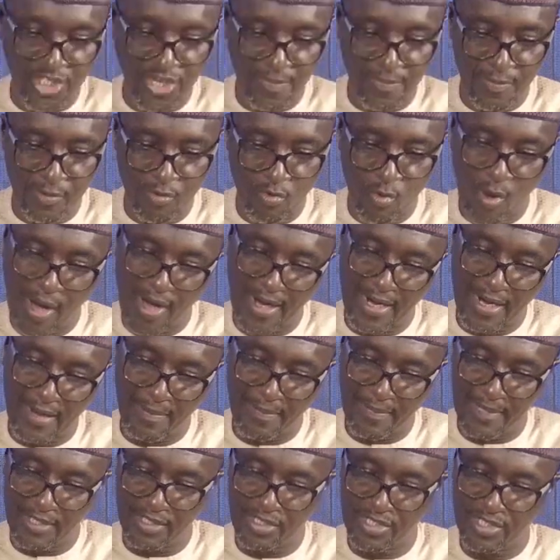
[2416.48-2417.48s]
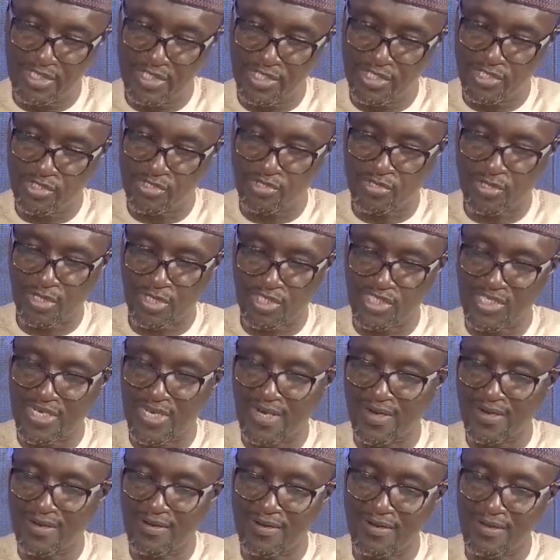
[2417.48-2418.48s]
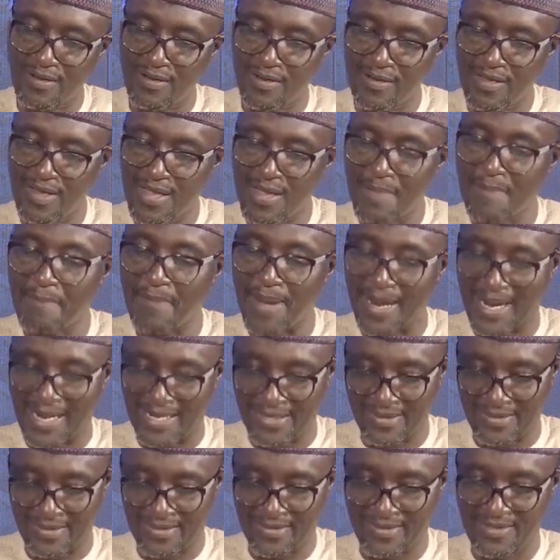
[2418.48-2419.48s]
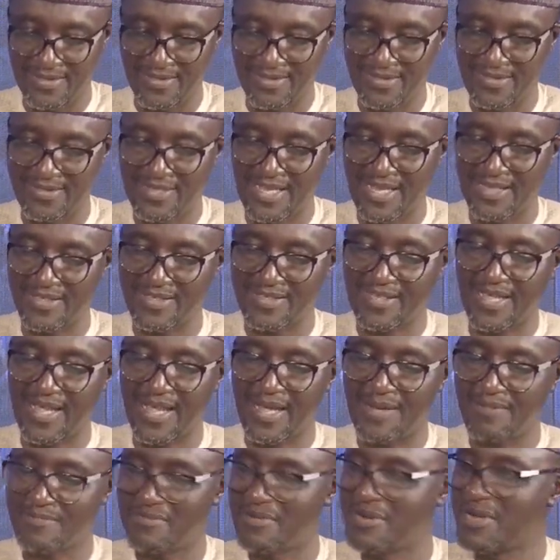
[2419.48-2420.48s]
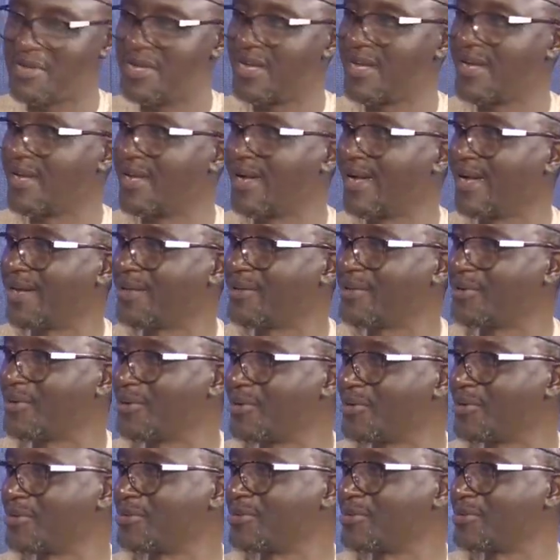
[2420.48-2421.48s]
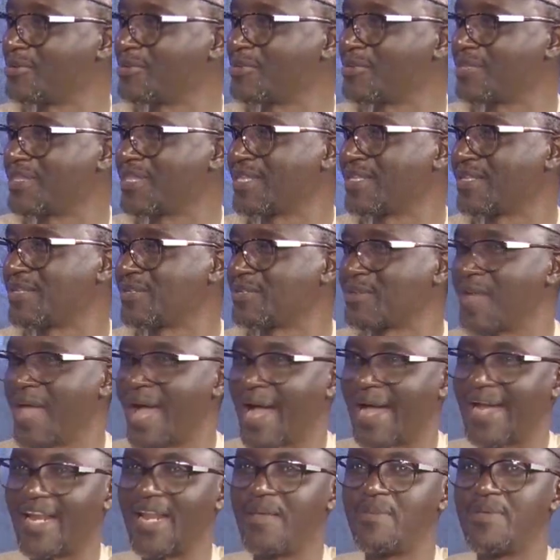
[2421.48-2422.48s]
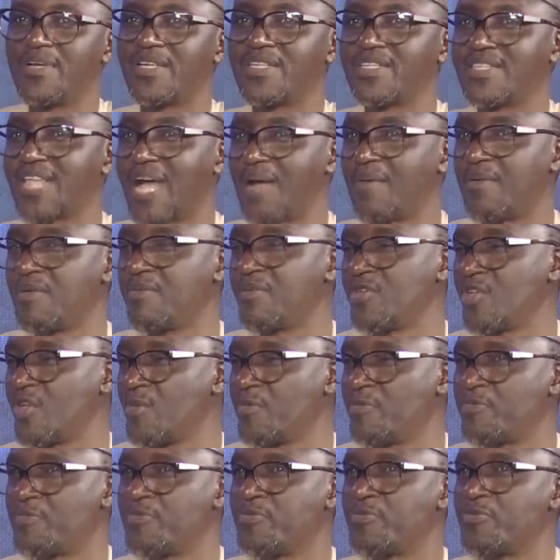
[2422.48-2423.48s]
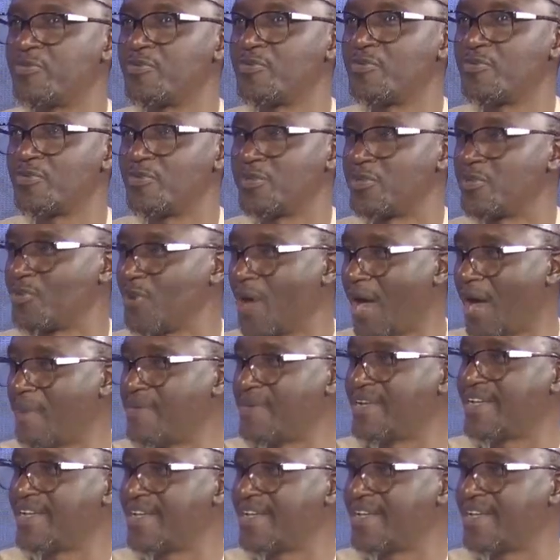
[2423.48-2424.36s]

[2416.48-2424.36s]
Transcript: Jeffy Wang mentioned, this structural imbalance that, you know, the academic staff, maybe if you have